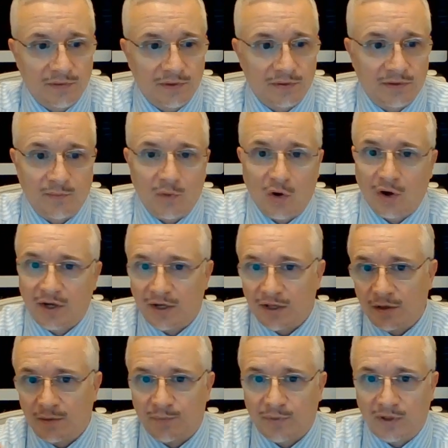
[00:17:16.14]
the marketing
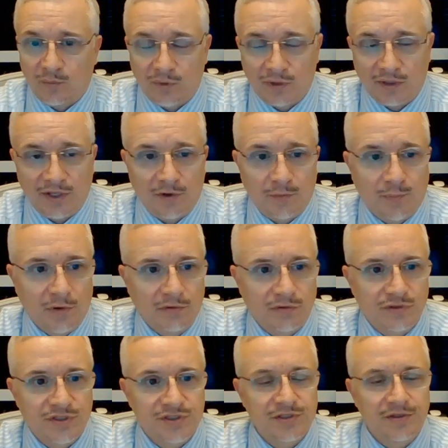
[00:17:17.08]
company we later
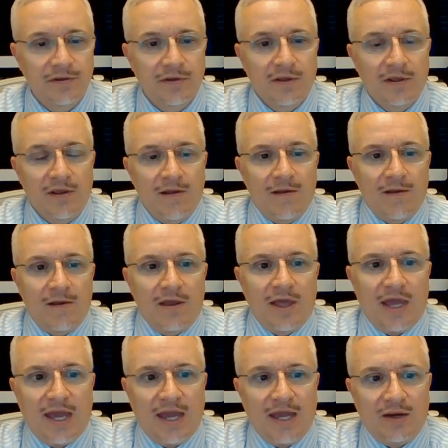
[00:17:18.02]
purchased.
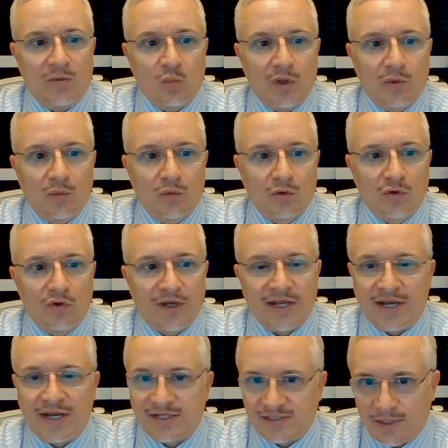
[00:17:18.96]
And we were
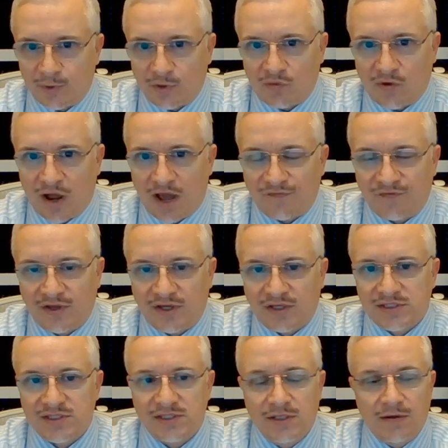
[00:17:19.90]
looking at
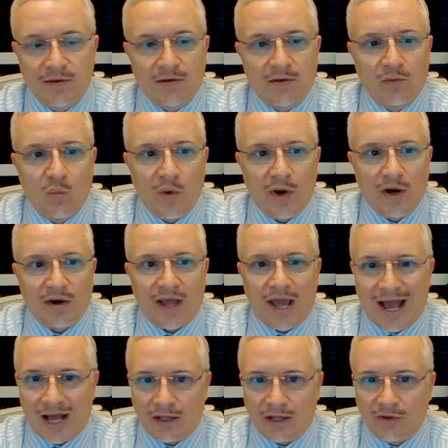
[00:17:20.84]
demographics, where
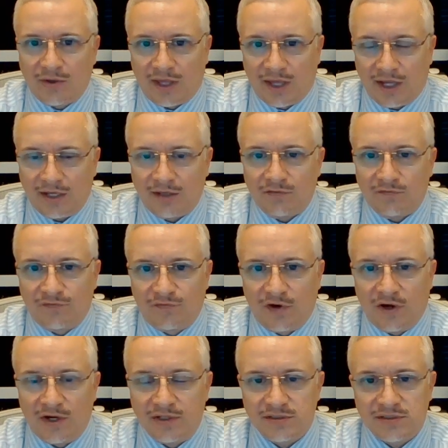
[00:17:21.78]
to allocate
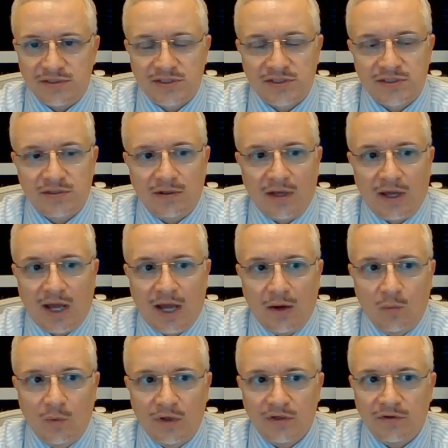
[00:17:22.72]
funds,
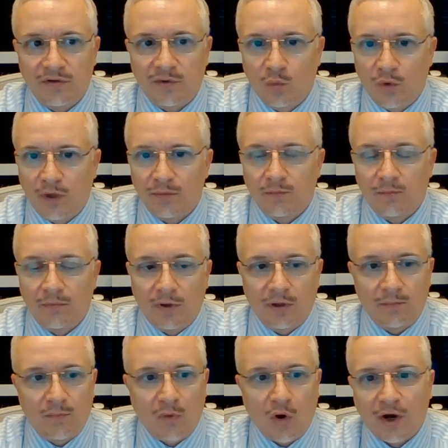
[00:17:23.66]
in what
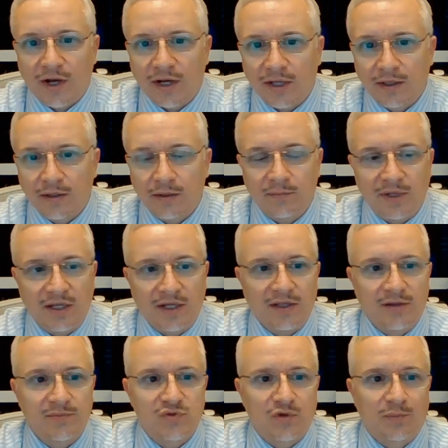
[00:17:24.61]
marketing
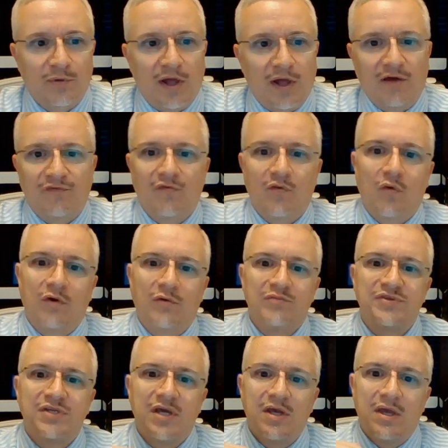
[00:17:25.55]
mediums or
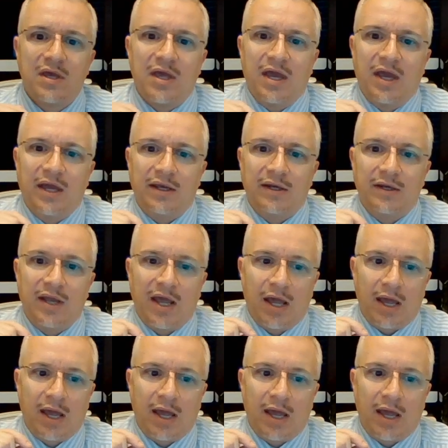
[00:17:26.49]
platforms, and